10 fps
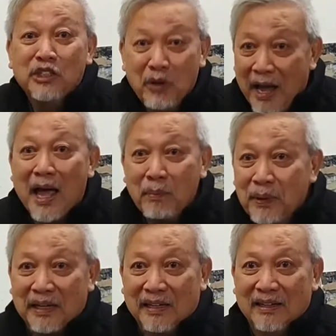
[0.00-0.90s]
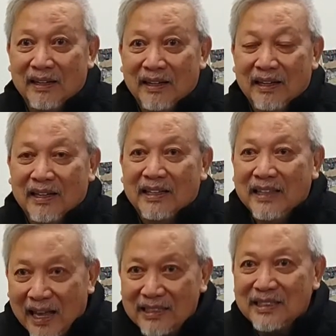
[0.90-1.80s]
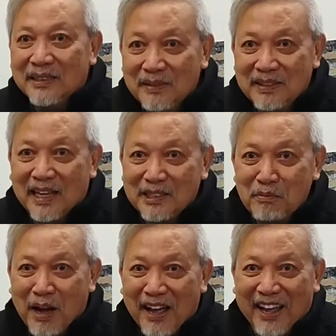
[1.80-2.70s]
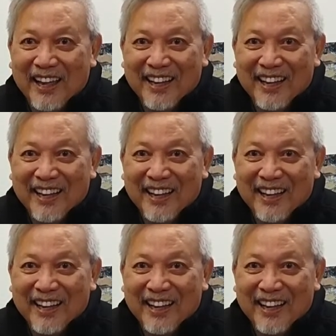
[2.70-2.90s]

you happy. that's my